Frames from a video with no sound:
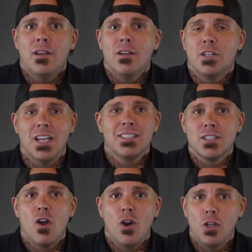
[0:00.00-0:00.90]

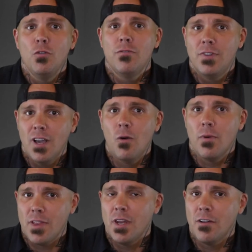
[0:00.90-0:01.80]
chances are you've dealt
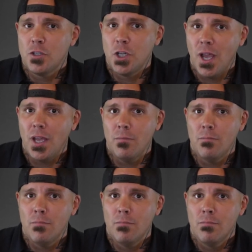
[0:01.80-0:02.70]
with enough shame.
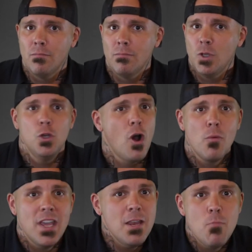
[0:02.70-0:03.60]
You
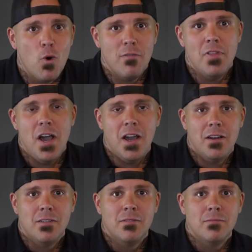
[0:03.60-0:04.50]
don't need more of that.
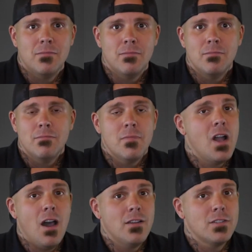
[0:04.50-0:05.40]

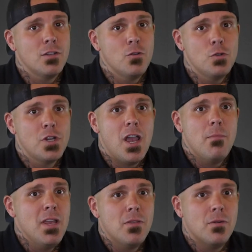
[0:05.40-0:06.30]
God doesn't do
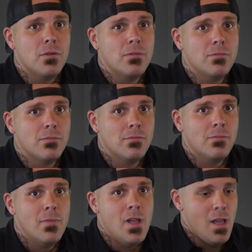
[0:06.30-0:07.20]
shame either.
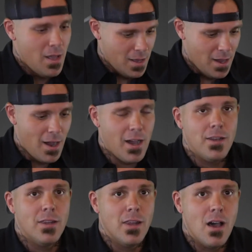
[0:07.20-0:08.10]
God
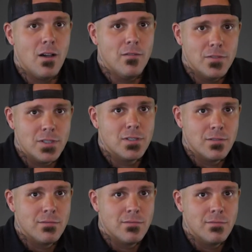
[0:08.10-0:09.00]
loves
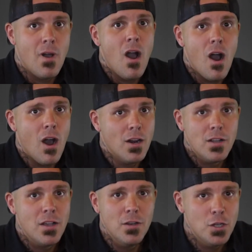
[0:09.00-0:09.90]

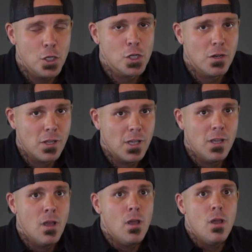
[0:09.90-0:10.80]
unconditionally,
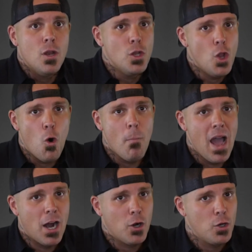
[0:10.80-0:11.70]
no
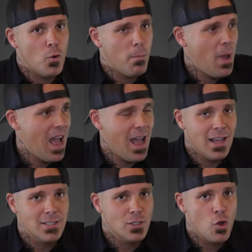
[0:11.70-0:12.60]
matter your
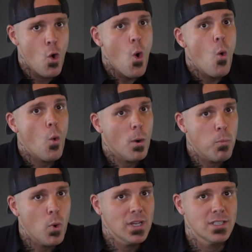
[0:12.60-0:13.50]
past or
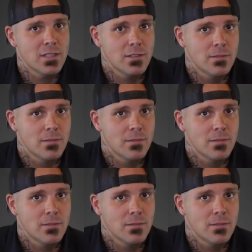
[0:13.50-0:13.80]
present.